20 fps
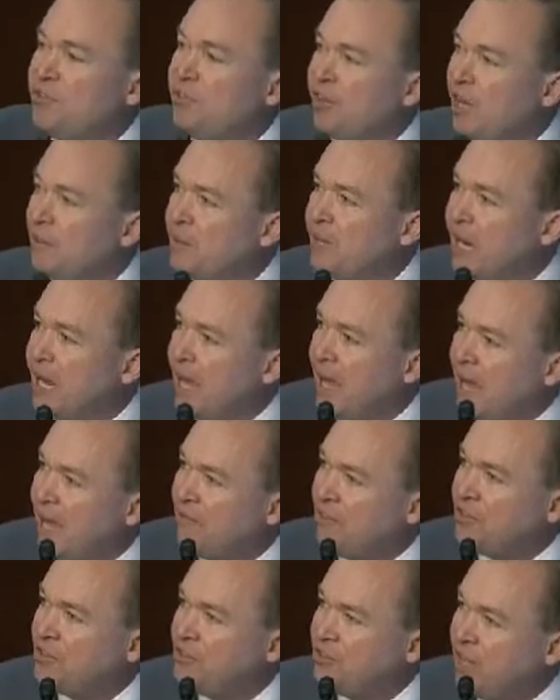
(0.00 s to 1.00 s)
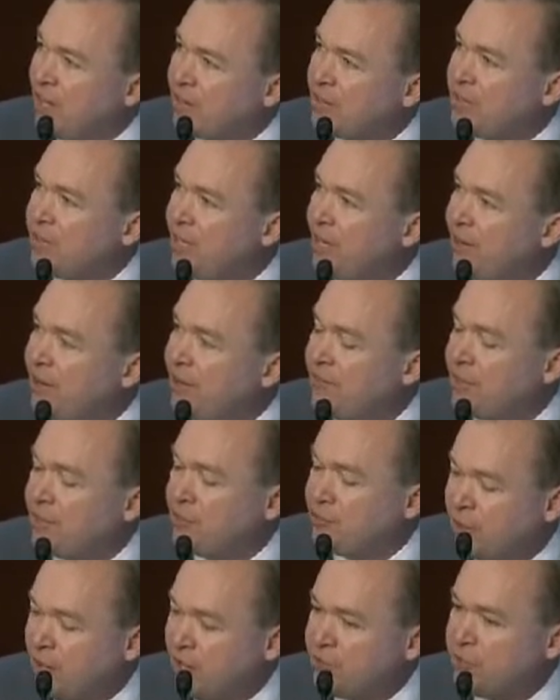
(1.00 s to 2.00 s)
Mr. Chairman, that I have the Secretary of the
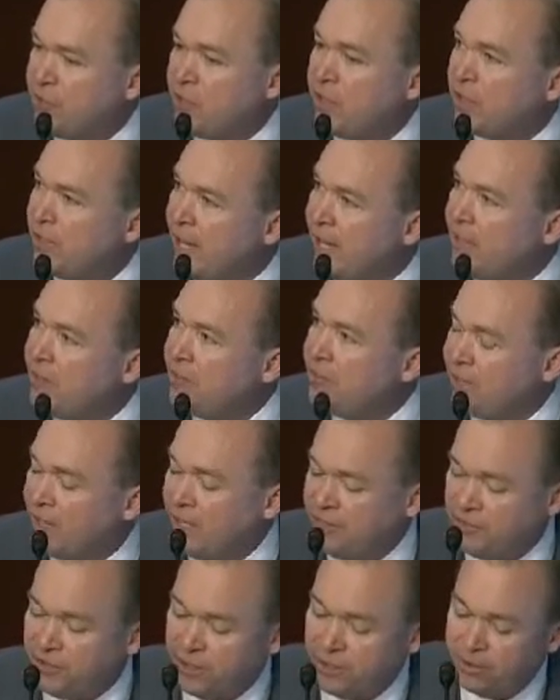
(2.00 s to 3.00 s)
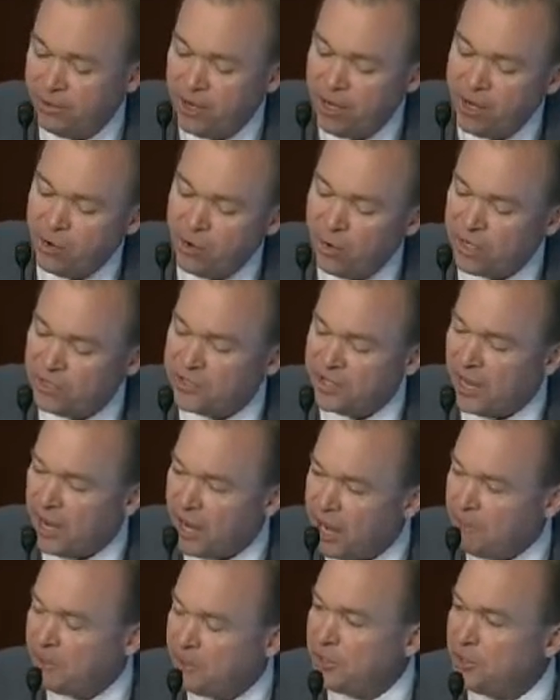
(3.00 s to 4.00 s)
Treasury of the United States here who has the
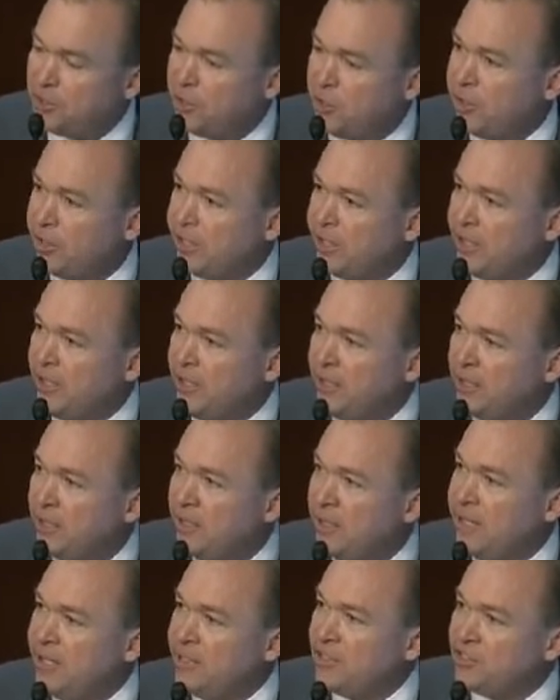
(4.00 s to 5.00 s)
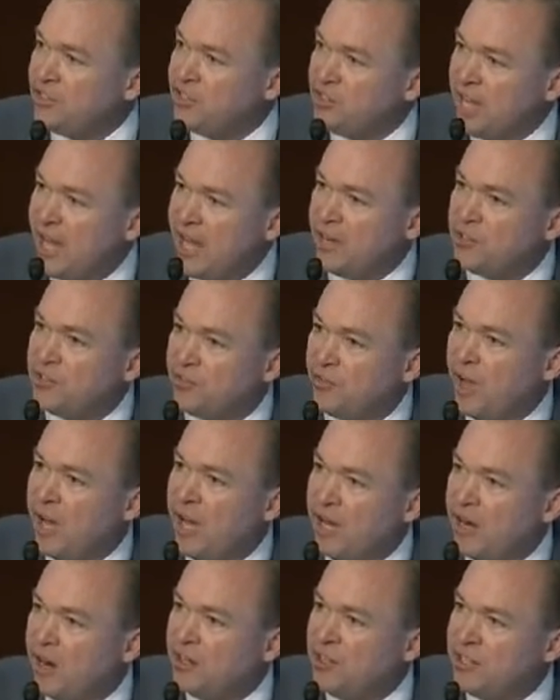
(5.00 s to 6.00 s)
opportunity to
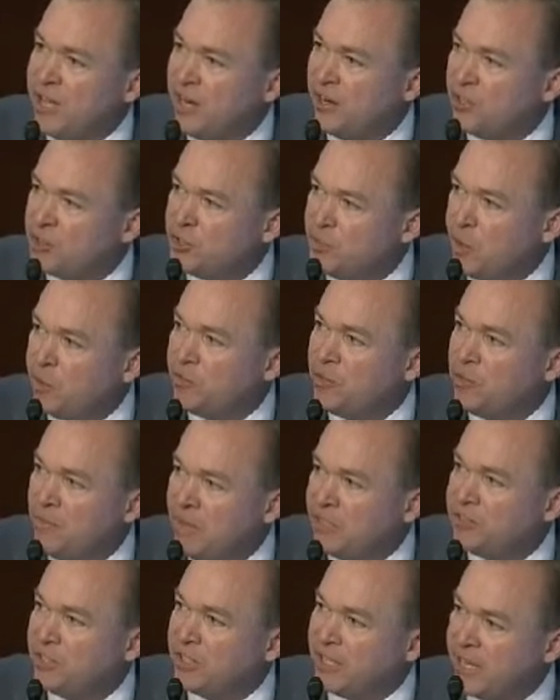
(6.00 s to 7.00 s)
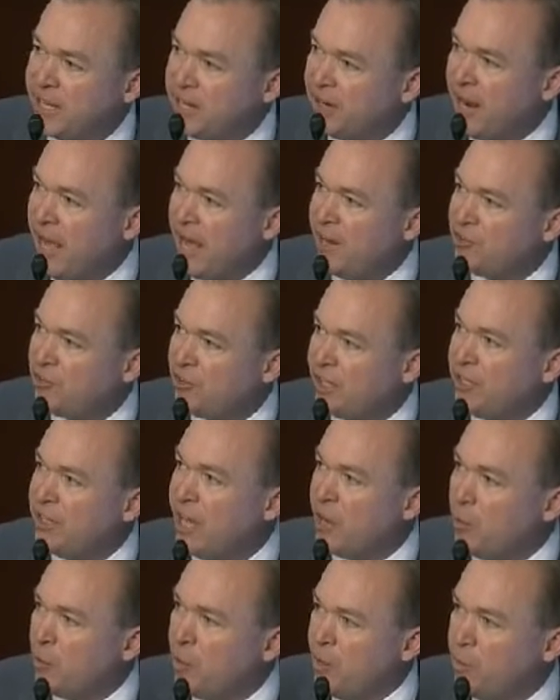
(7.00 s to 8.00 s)
satisfy our debtors, both domestic and internationally,
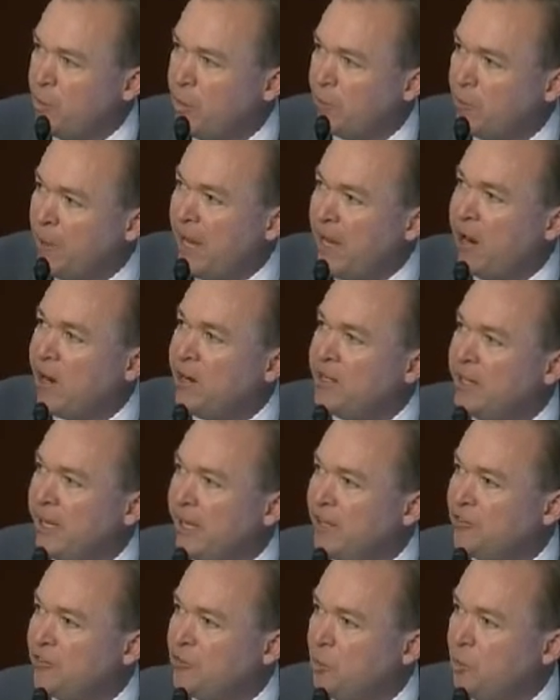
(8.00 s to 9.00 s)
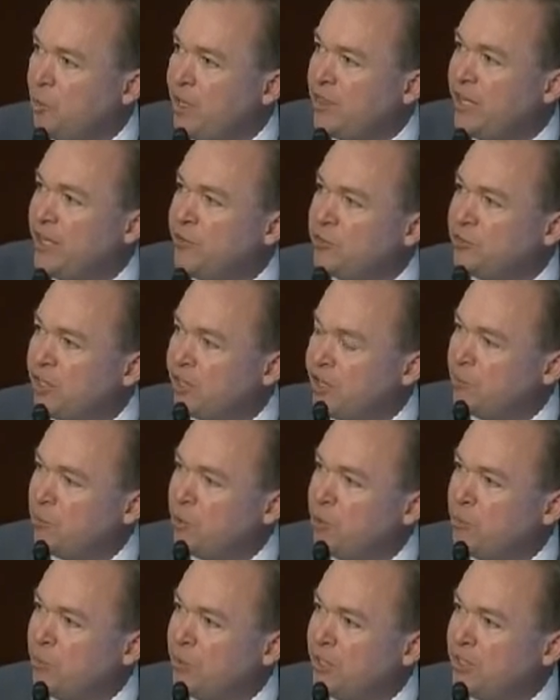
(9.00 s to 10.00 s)
that we will pay our debts with interest at the
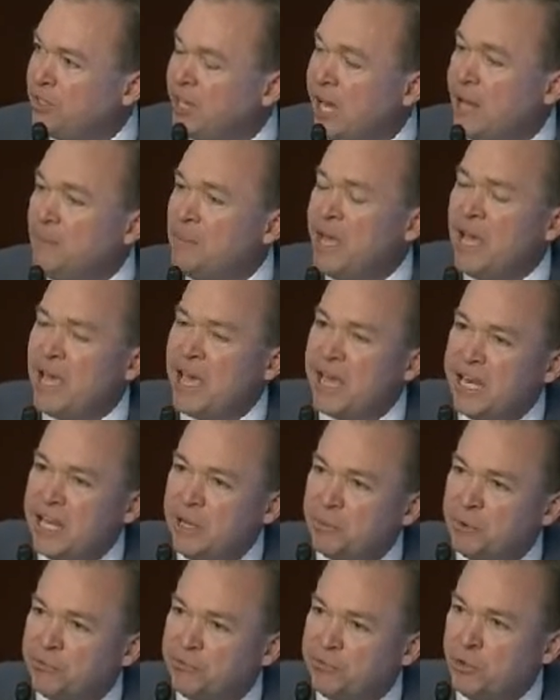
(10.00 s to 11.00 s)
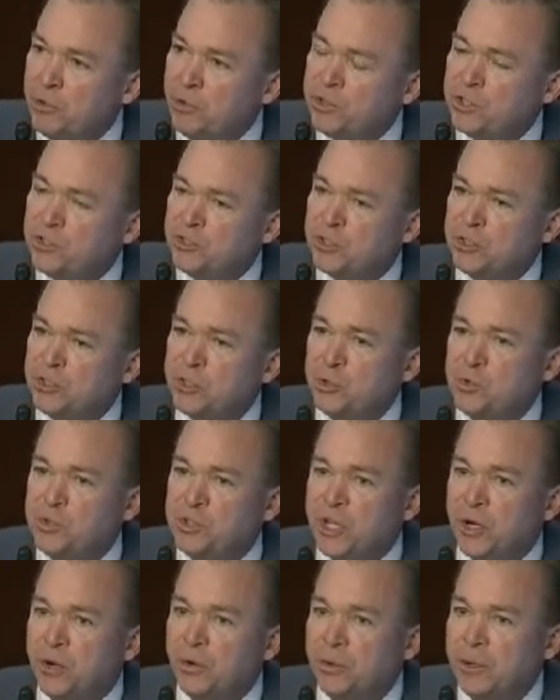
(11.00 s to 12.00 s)
appropriate time, and he refuses to do
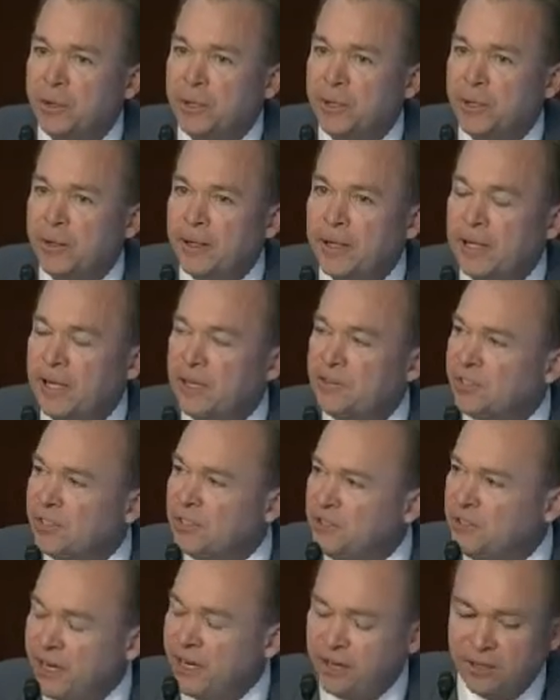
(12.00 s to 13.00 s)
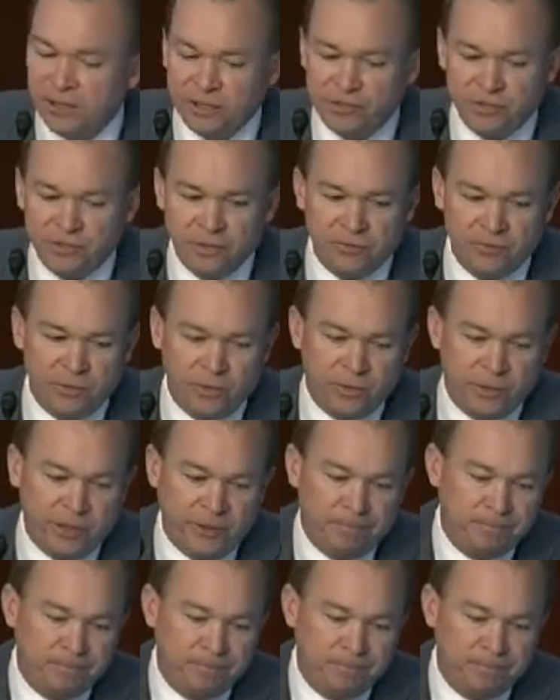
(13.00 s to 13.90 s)
so. It is a dereliction of duty.